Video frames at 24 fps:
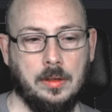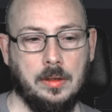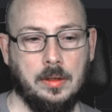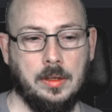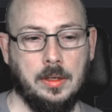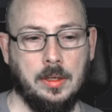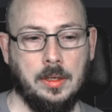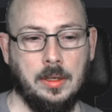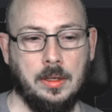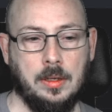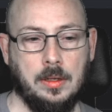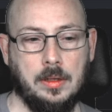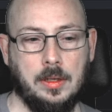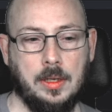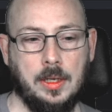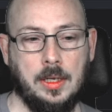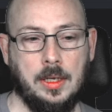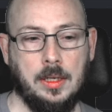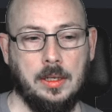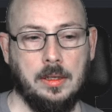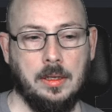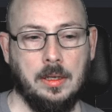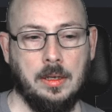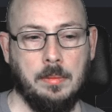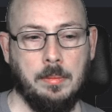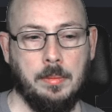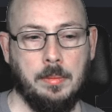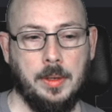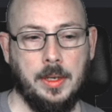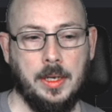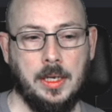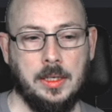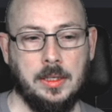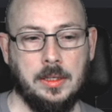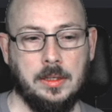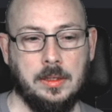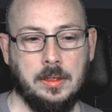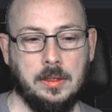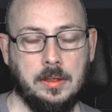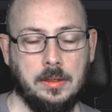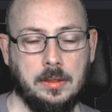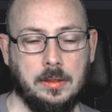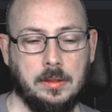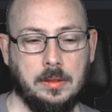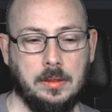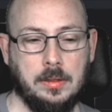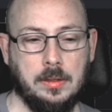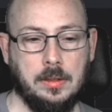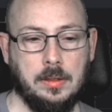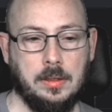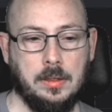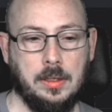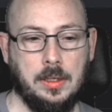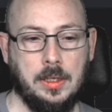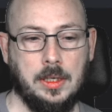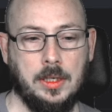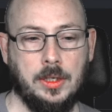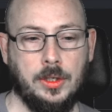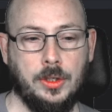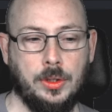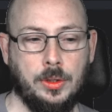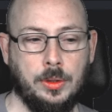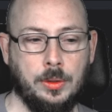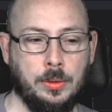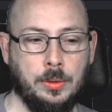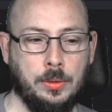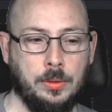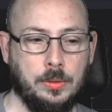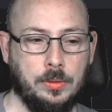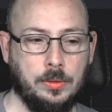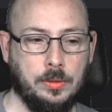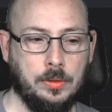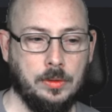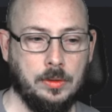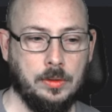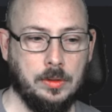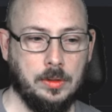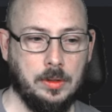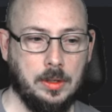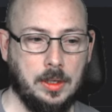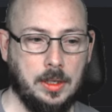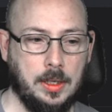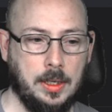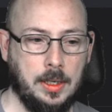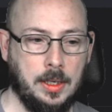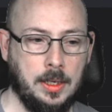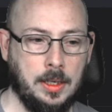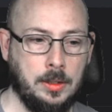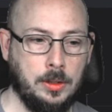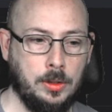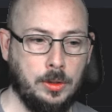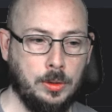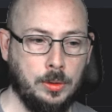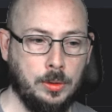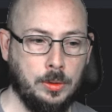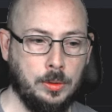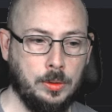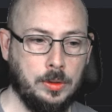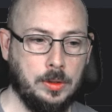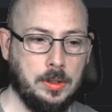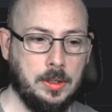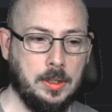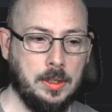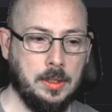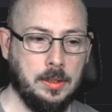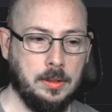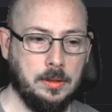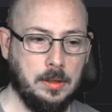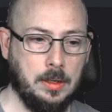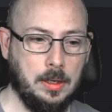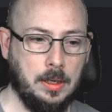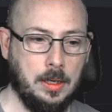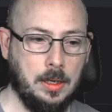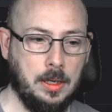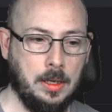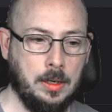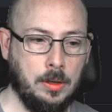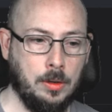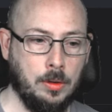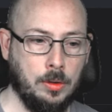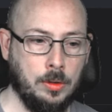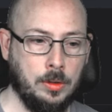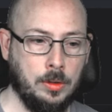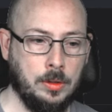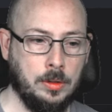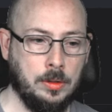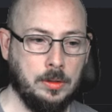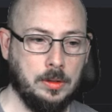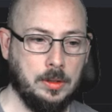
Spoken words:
the database issue and use the anon